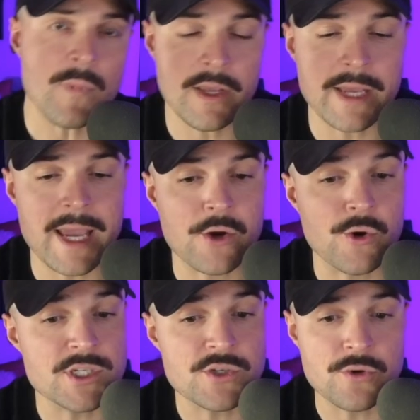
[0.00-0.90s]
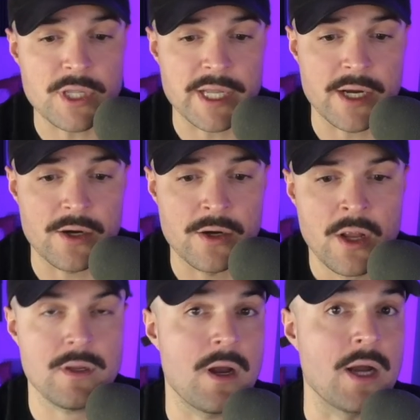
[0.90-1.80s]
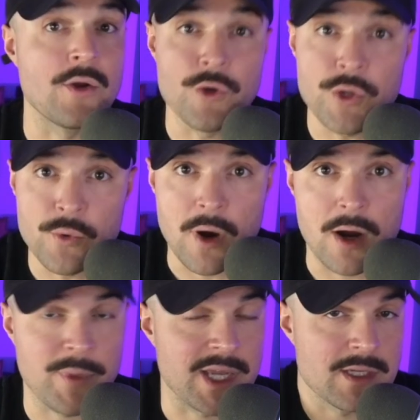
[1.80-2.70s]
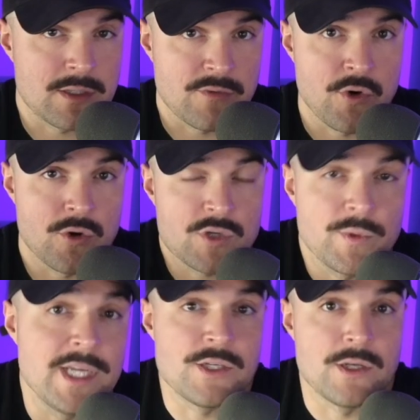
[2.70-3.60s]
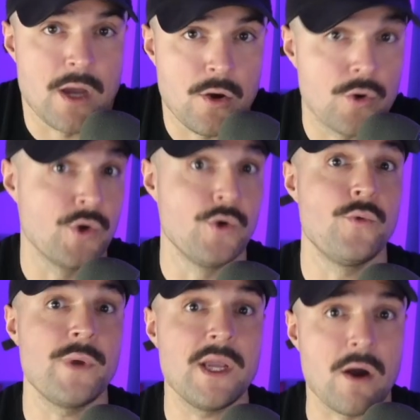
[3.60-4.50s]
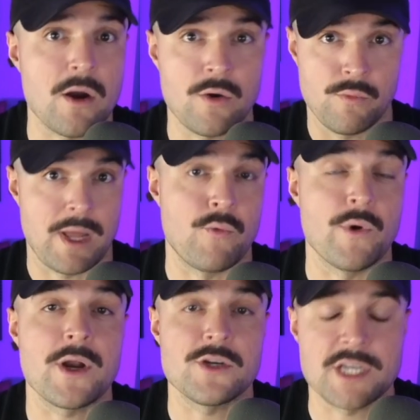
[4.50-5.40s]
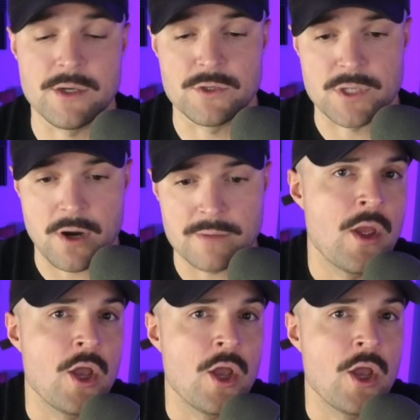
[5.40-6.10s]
get crystal clear on who you are, because of course we need to know who we are, like what our skills are,